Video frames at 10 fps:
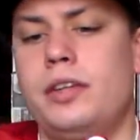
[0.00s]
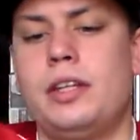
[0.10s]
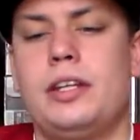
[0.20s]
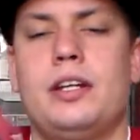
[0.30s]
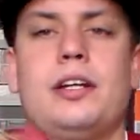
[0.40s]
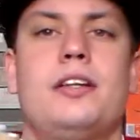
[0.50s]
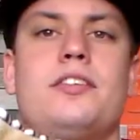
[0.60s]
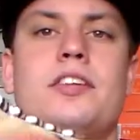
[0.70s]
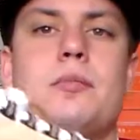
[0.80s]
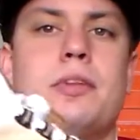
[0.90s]
then uh,
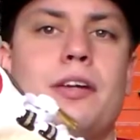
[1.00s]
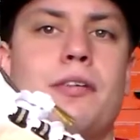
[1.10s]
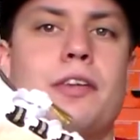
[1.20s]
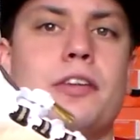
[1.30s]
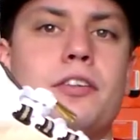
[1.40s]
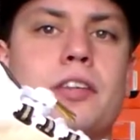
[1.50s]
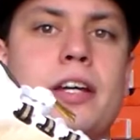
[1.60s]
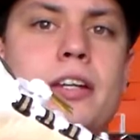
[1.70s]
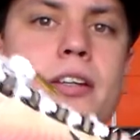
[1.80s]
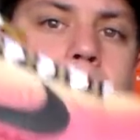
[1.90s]
same thing around the other side,